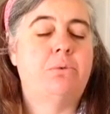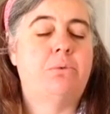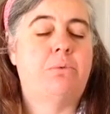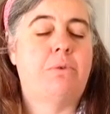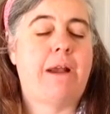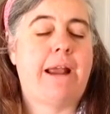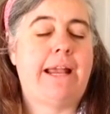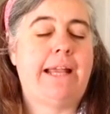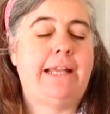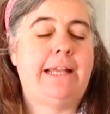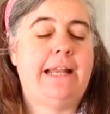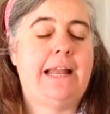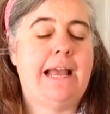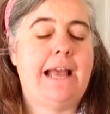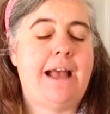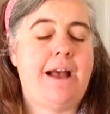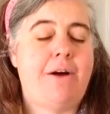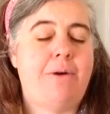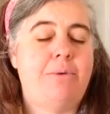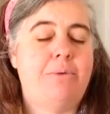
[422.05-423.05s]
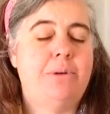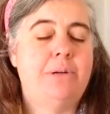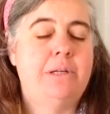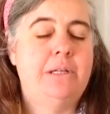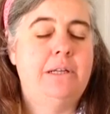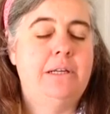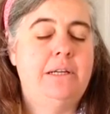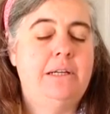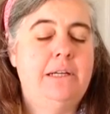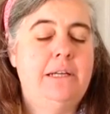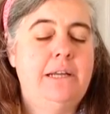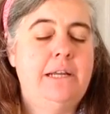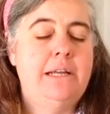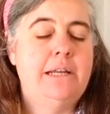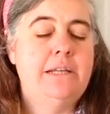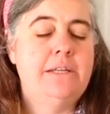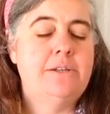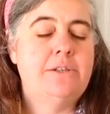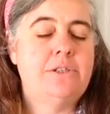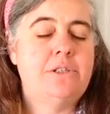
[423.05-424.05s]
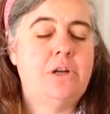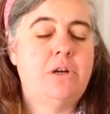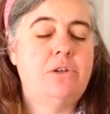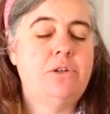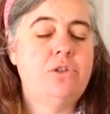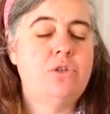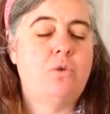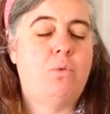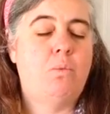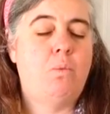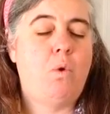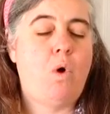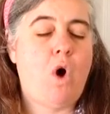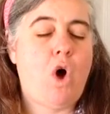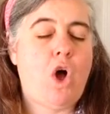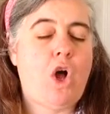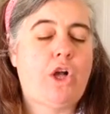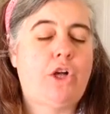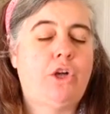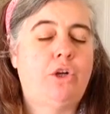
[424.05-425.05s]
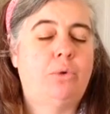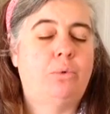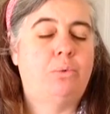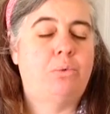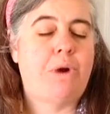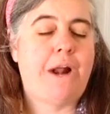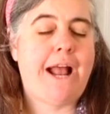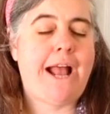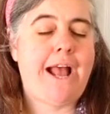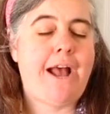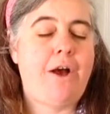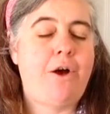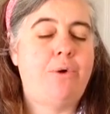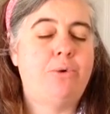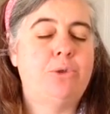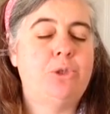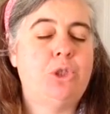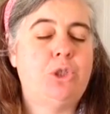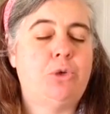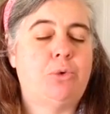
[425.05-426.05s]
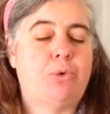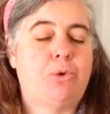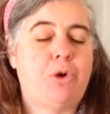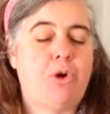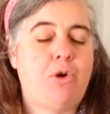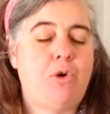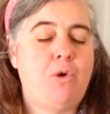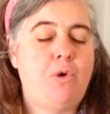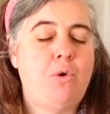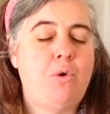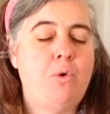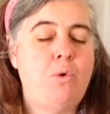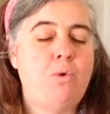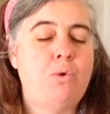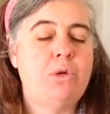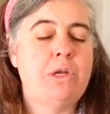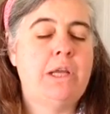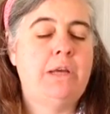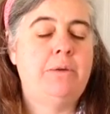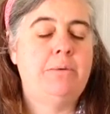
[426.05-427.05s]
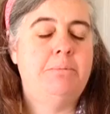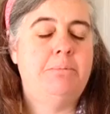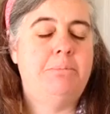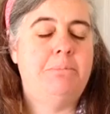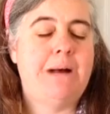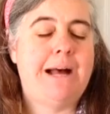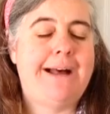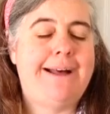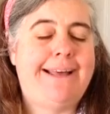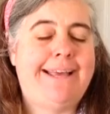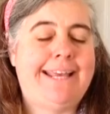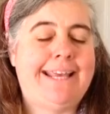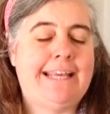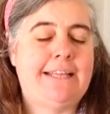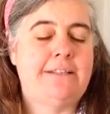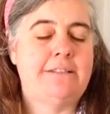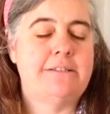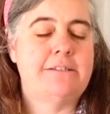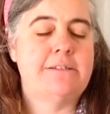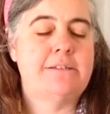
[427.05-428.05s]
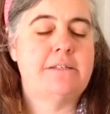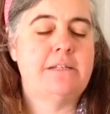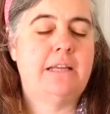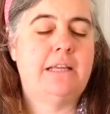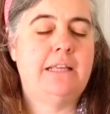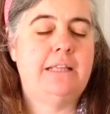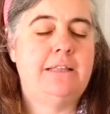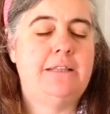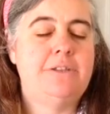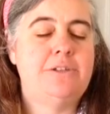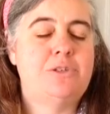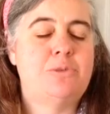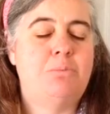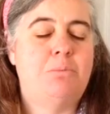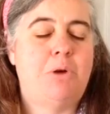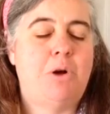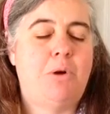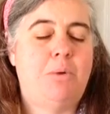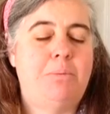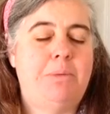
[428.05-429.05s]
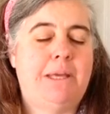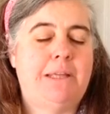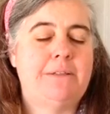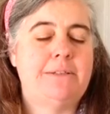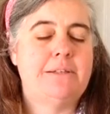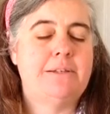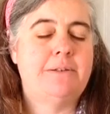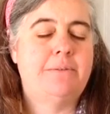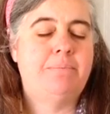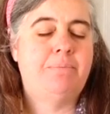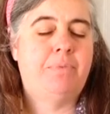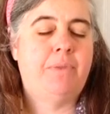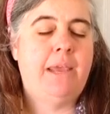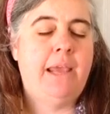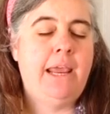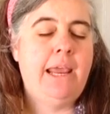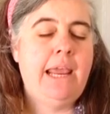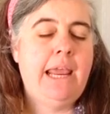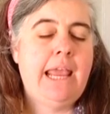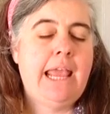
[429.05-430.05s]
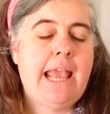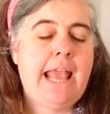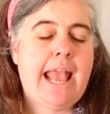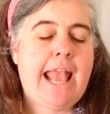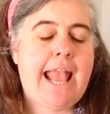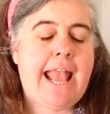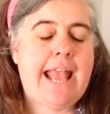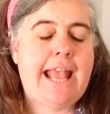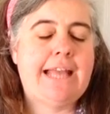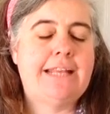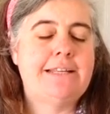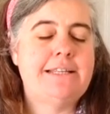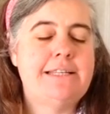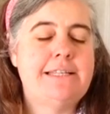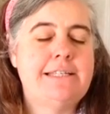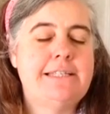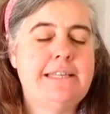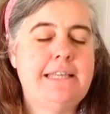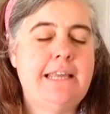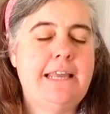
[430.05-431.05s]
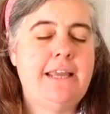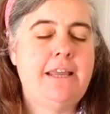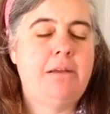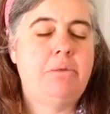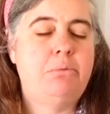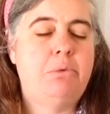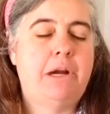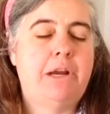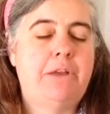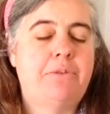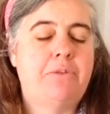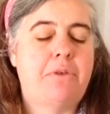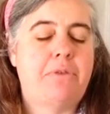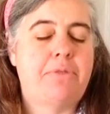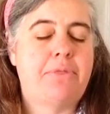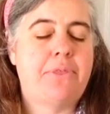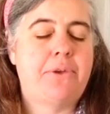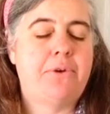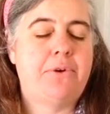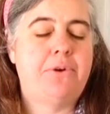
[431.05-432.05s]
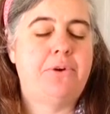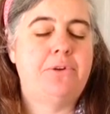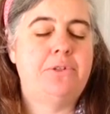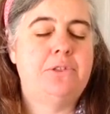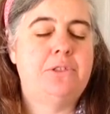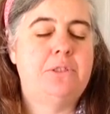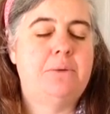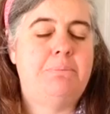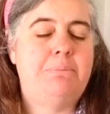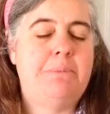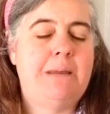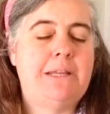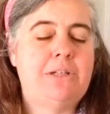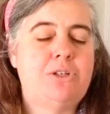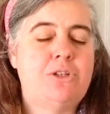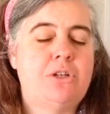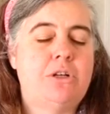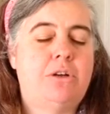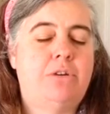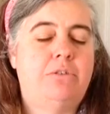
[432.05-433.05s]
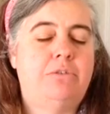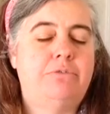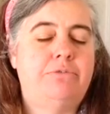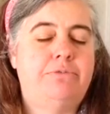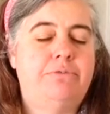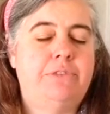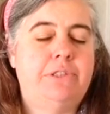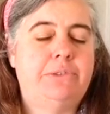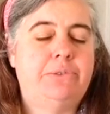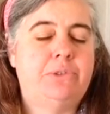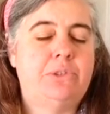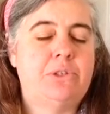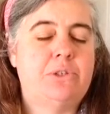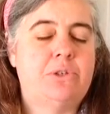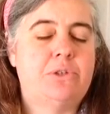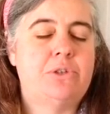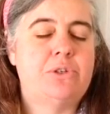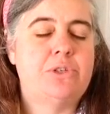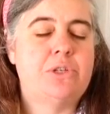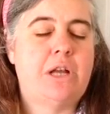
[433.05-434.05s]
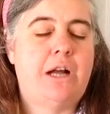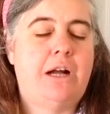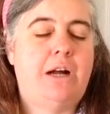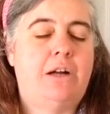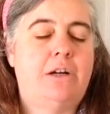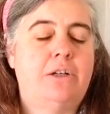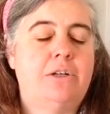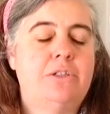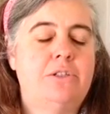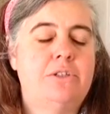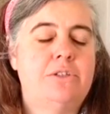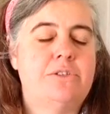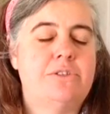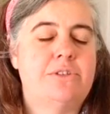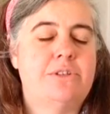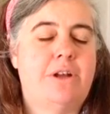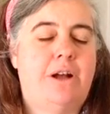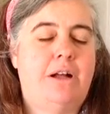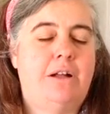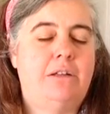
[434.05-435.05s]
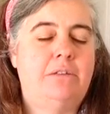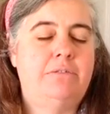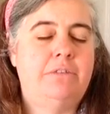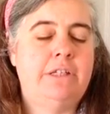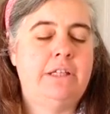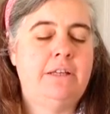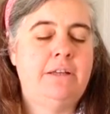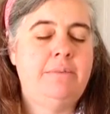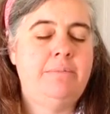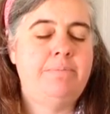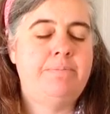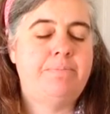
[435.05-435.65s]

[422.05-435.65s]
right now. Start to walk around your own minds in this moment and see where the third dimensional filters are dissolving,